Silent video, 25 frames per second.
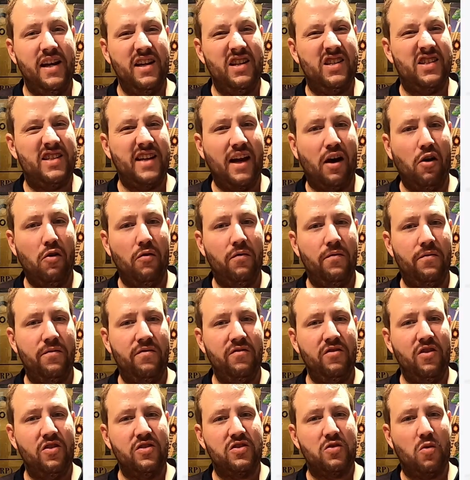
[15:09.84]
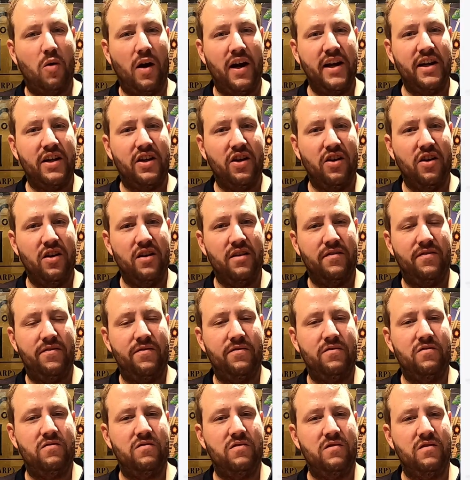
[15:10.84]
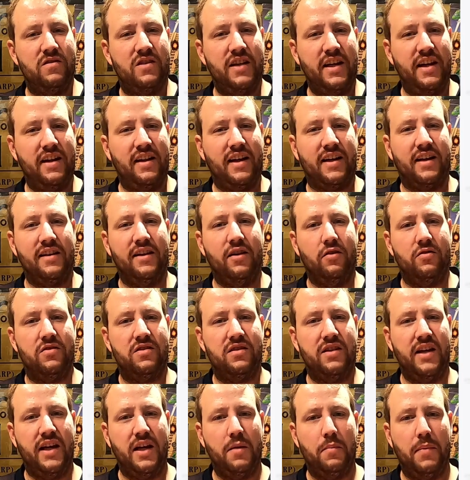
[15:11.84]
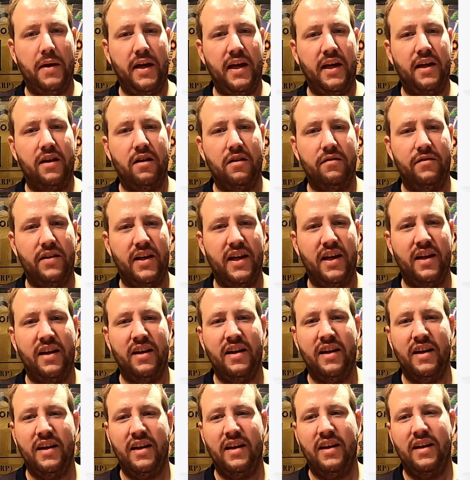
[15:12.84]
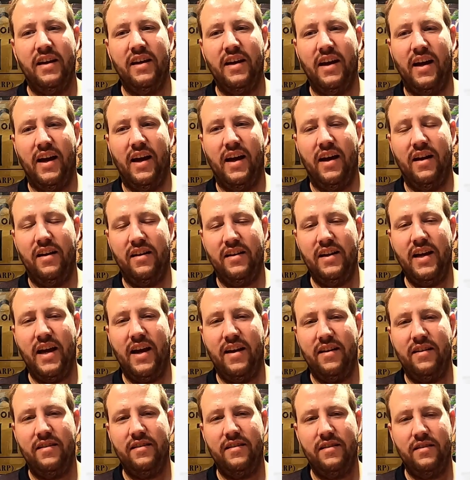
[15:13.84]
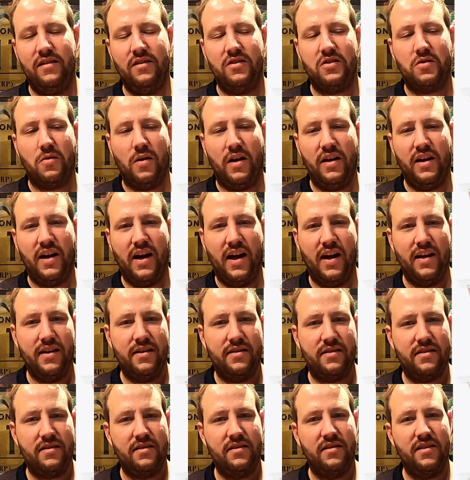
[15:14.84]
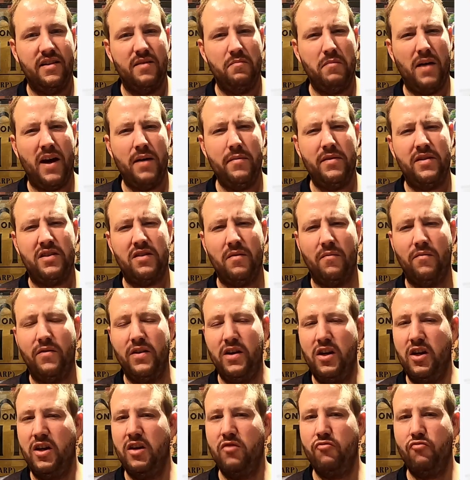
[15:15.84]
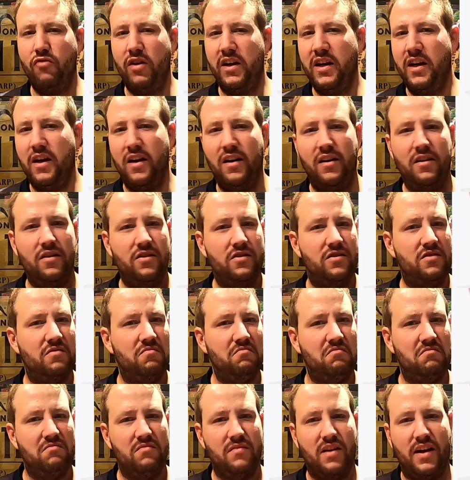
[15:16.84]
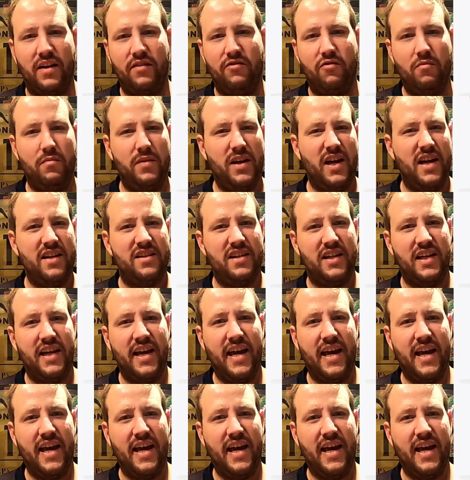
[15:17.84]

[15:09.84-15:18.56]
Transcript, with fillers: itself looks quite good. I've seen like a little sneak peek of it. And yeah, it looks quite nice. It might be something you can reuse like from year to